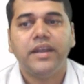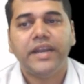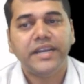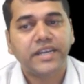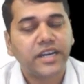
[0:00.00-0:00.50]

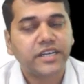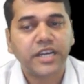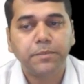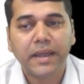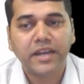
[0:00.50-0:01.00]

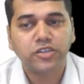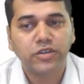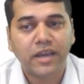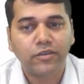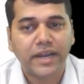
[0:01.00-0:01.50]
Introductory para should
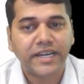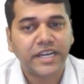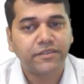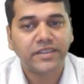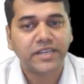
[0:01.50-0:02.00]
have
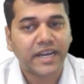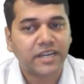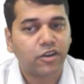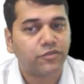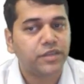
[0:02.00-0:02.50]
identified the
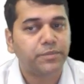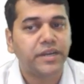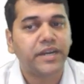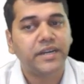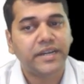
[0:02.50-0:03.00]
title of the
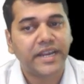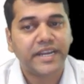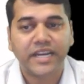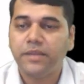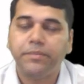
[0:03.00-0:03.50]
period, date
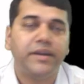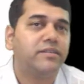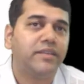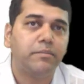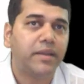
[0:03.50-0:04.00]
and the period,
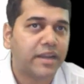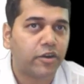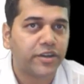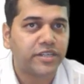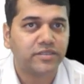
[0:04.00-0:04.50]
same like
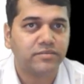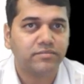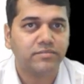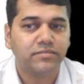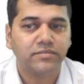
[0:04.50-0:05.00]
audit.
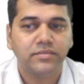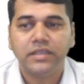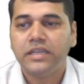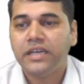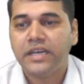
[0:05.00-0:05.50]

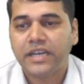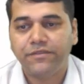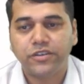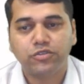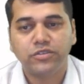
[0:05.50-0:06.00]

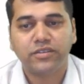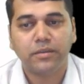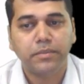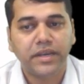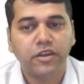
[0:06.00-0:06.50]
Refers to the
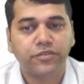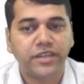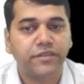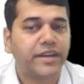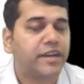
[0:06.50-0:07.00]
summary of
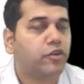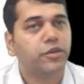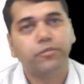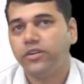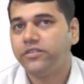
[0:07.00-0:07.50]
significant
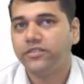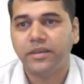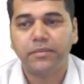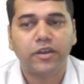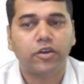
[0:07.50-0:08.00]
accounting policy,
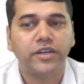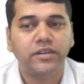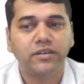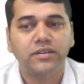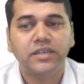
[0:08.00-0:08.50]
same like audit.
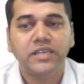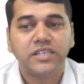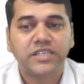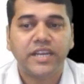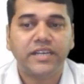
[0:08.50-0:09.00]

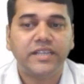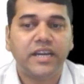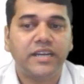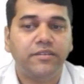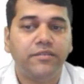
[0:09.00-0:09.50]
State
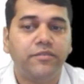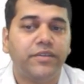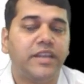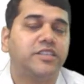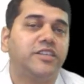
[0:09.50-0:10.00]
that
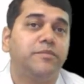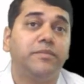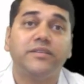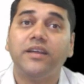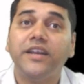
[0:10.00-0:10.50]
financial
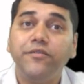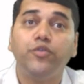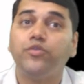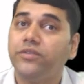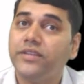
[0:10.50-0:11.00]
statements are
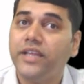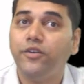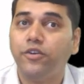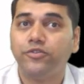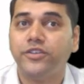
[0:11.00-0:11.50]
reviewed. There
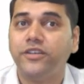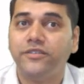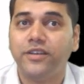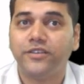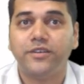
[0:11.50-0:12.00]
you have to state
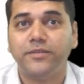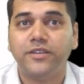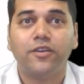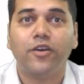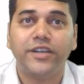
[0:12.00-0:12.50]
financial statements
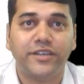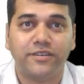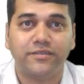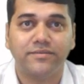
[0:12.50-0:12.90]
are audited.